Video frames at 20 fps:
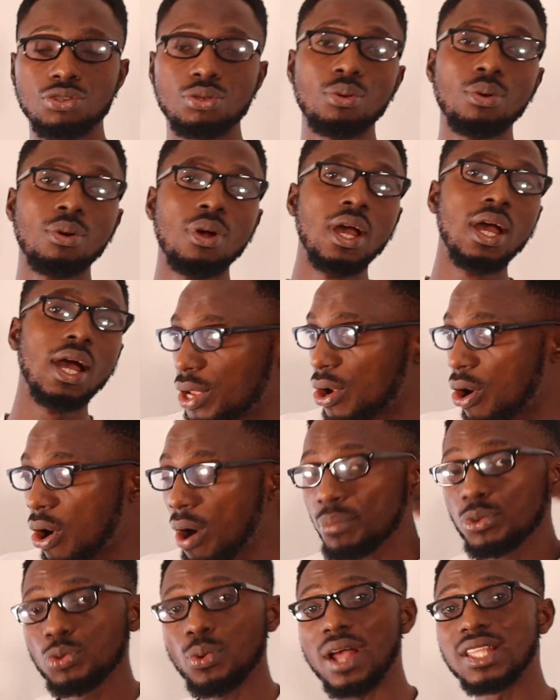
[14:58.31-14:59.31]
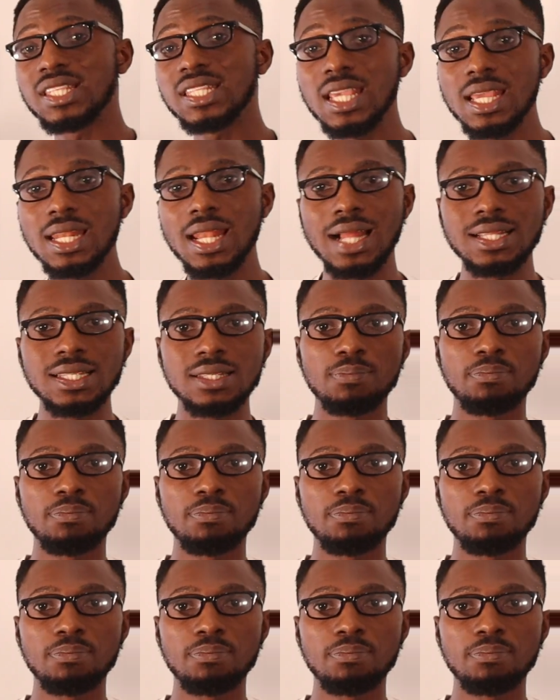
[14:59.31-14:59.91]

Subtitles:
So the humps we are seeing at the